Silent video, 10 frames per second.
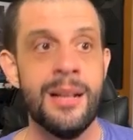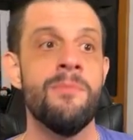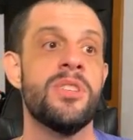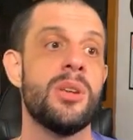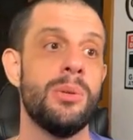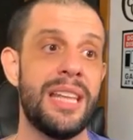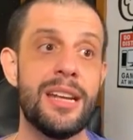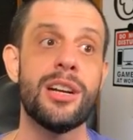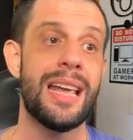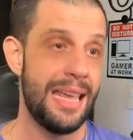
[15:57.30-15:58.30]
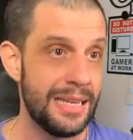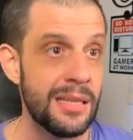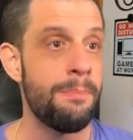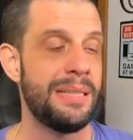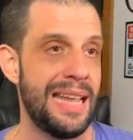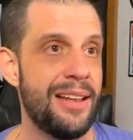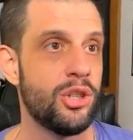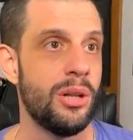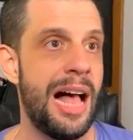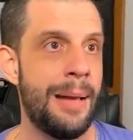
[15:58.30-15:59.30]
So Leader is a
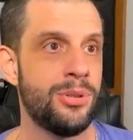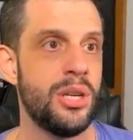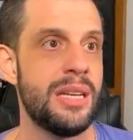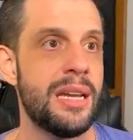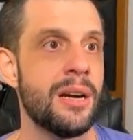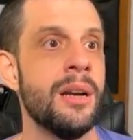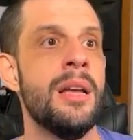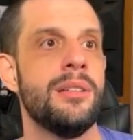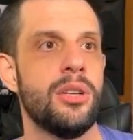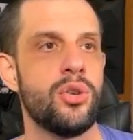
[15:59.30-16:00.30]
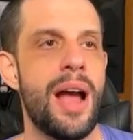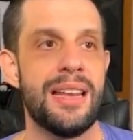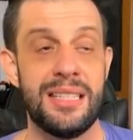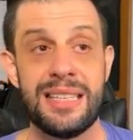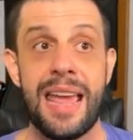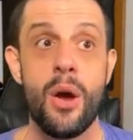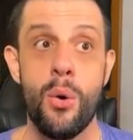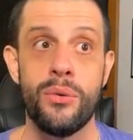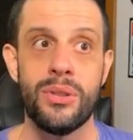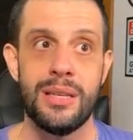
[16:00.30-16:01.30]
potential option here to try to stay
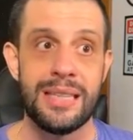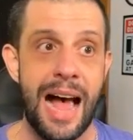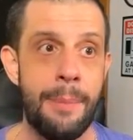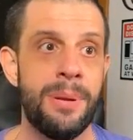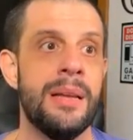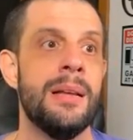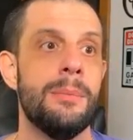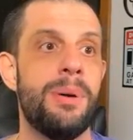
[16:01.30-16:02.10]
over the top, but